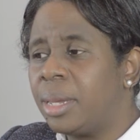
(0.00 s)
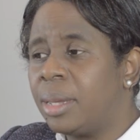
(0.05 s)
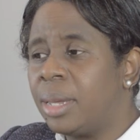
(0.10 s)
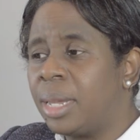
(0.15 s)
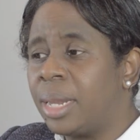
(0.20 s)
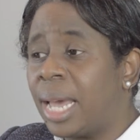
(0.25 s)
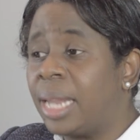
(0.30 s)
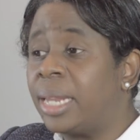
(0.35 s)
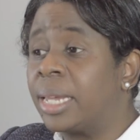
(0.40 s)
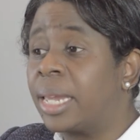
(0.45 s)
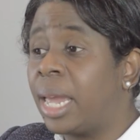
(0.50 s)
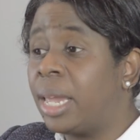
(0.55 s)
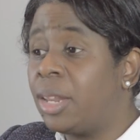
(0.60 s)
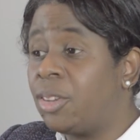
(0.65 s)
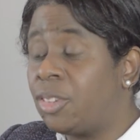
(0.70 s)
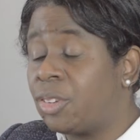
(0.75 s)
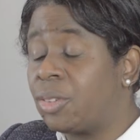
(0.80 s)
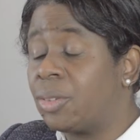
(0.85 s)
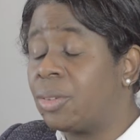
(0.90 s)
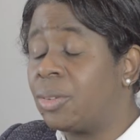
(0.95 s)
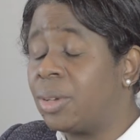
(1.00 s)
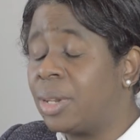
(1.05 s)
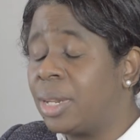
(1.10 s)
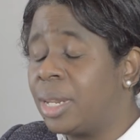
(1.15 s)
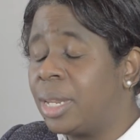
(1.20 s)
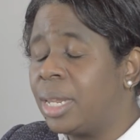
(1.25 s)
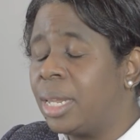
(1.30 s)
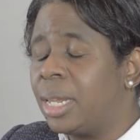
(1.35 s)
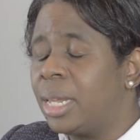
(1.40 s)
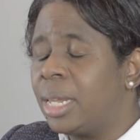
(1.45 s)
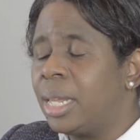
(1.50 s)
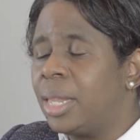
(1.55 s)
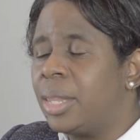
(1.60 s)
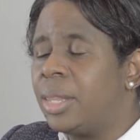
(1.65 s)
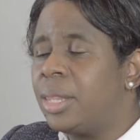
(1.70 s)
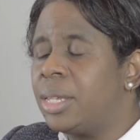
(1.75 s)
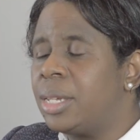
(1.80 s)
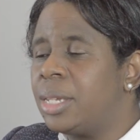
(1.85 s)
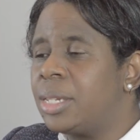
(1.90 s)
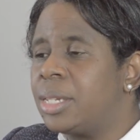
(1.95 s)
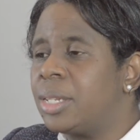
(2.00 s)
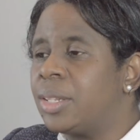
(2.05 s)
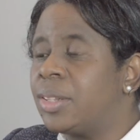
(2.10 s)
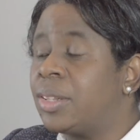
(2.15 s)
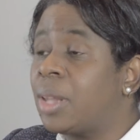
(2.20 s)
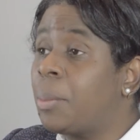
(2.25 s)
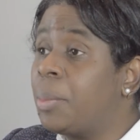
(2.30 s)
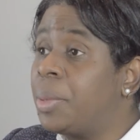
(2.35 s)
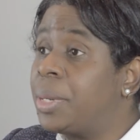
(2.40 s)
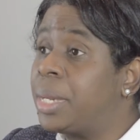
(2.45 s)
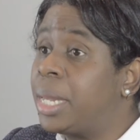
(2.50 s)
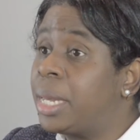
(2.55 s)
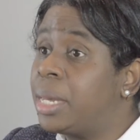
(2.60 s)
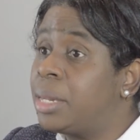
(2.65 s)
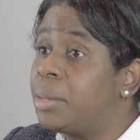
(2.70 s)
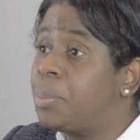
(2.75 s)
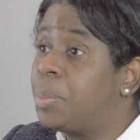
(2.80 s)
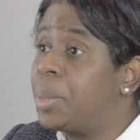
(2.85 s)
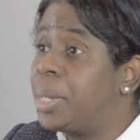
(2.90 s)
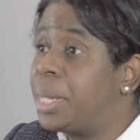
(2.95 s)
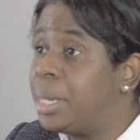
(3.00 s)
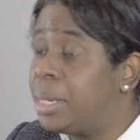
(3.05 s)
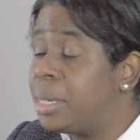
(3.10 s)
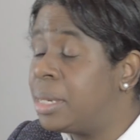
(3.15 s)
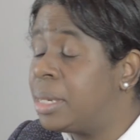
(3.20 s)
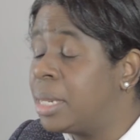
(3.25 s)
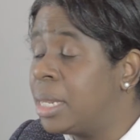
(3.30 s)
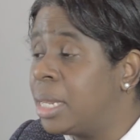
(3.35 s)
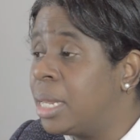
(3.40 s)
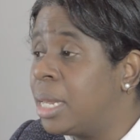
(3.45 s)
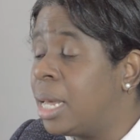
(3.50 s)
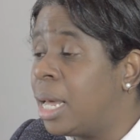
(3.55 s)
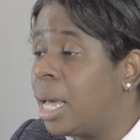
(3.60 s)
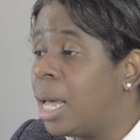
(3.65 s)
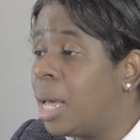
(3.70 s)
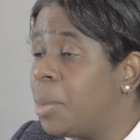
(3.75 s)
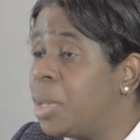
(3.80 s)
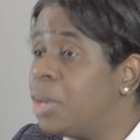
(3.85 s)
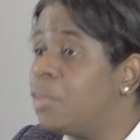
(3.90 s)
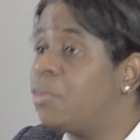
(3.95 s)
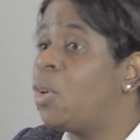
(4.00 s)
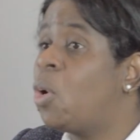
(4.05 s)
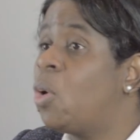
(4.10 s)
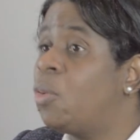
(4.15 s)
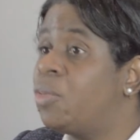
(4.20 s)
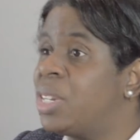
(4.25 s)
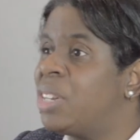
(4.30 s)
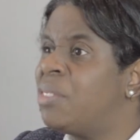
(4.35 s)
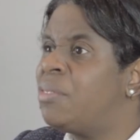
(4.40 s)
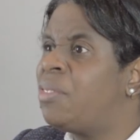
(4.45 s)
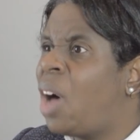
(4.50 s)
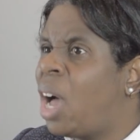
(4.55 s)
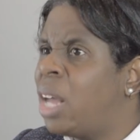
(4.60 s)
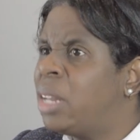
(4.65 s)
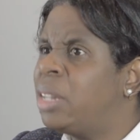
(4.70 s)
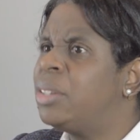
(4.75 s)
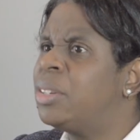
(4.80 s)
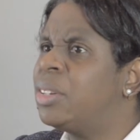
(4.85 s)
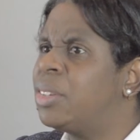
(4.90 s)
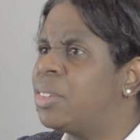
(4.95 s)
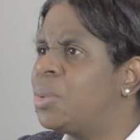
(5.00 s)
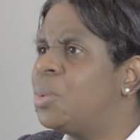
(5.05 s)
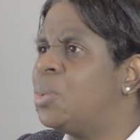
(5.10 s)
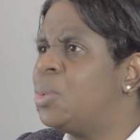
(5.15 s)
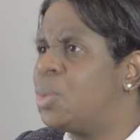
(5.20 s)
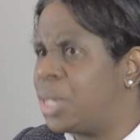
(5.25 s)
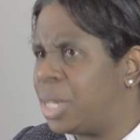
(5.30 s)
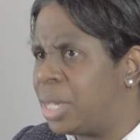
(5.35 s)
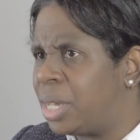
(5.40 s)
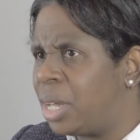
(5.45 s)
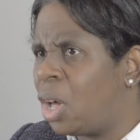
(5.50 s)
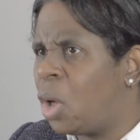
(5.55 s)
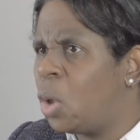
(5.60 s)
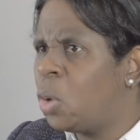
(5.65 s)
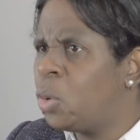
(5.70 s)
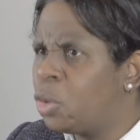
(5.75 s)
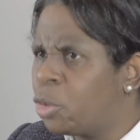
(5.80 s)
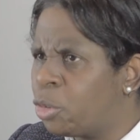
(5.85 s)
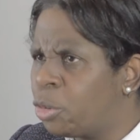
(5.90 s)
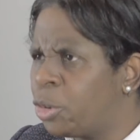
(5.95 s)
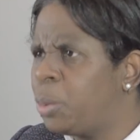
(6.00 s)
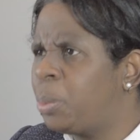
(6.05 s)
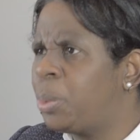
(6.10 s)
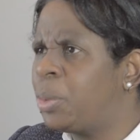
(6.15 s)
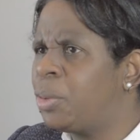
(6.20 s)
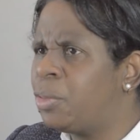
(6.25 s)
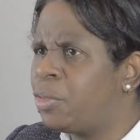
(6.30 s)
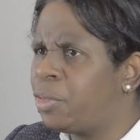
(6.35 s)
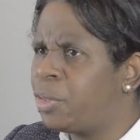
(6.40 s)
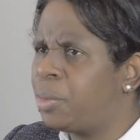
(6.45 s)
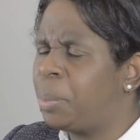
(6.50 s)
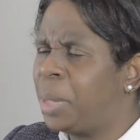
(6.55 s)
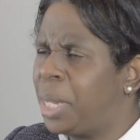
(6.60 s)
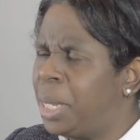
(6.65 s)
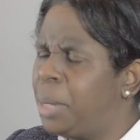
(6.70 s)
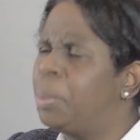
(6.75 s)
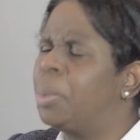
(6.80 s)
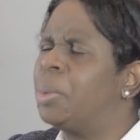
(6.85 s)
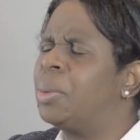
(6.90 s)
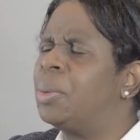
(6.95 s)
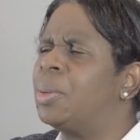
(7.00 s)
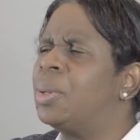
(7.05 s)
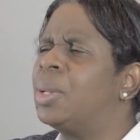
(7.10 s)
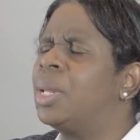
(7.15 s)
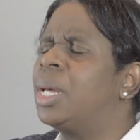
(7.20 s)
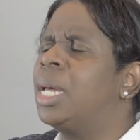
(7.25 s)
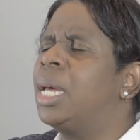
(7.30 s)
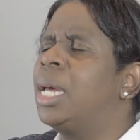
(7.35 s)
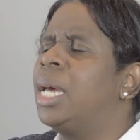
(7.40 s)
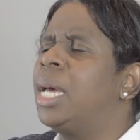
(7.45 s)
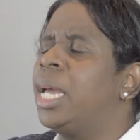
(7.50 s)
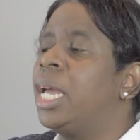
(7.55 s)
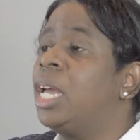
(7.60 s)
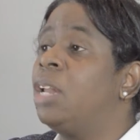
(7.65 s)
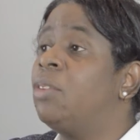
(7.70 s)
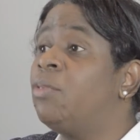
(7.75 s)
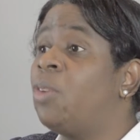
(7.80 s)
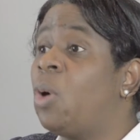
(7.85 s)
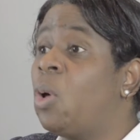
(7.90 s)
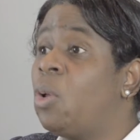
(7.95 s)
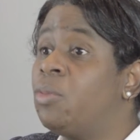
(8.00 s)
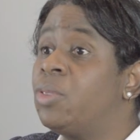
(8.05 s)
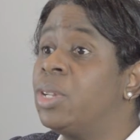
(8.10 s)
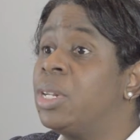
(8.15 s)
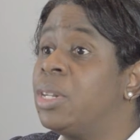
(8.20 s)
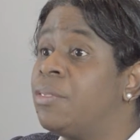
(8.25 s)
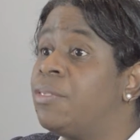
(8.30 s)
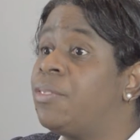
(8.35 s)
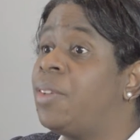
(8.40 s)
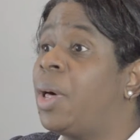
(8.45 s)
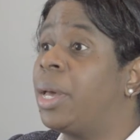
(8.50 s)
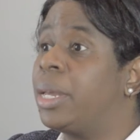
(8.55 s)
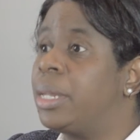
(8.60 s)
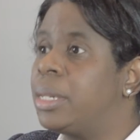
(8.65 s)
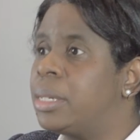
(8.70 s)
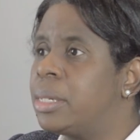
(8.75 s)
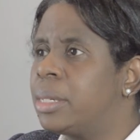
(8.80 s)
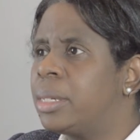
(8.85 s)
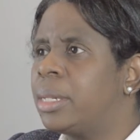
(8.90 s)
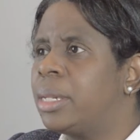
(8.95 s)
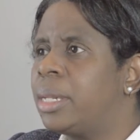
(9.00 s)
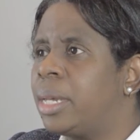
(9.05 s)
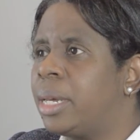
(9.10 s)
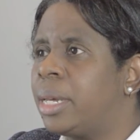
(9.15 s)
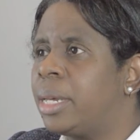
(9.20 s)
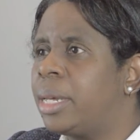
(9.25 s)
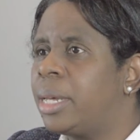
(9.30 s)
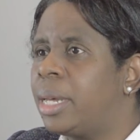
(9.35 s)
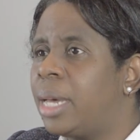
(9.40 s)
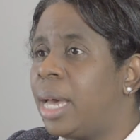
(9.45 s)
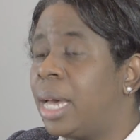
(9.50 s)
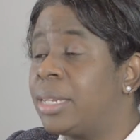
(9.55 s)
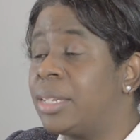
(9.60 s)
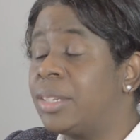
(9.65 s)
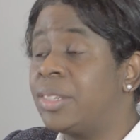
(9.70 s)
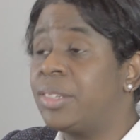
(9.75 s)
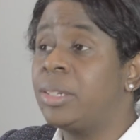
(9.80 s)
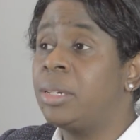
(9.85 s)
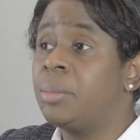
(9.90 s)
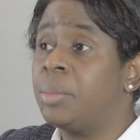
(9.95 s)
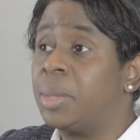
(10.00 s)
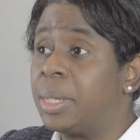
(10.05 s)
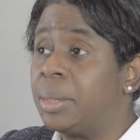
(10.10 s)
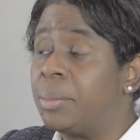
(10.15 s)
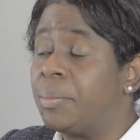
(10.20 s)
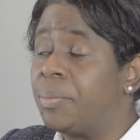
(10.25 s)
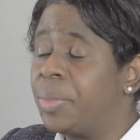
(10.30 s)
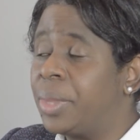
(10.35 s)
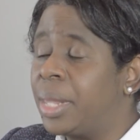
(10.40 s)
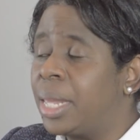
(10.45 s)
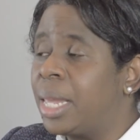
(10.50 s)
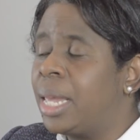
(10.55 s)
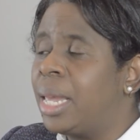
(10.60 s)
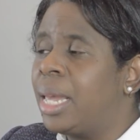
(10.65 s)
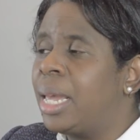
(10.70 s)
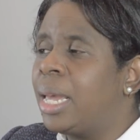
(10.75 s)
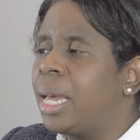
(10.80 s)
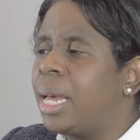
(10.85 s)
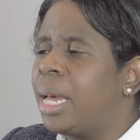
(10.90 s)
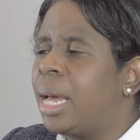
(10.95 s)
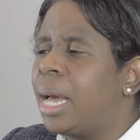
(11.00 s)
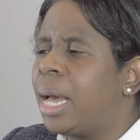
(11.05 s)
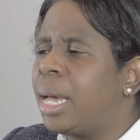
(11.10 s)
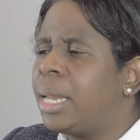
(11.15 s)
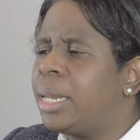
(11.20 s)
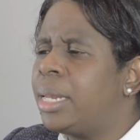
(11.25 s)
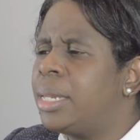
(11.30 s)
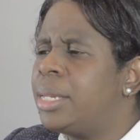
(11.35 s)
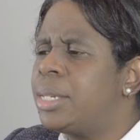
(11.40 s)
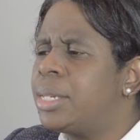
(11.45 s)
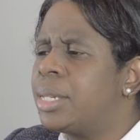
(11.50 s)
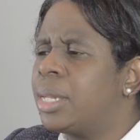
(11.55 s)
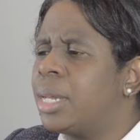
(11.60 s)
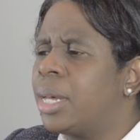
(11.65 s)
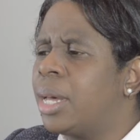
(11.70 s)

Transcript: allegation that somebody had been involved in a violent disorder, a whole group of people involved in a fight at a cinema. And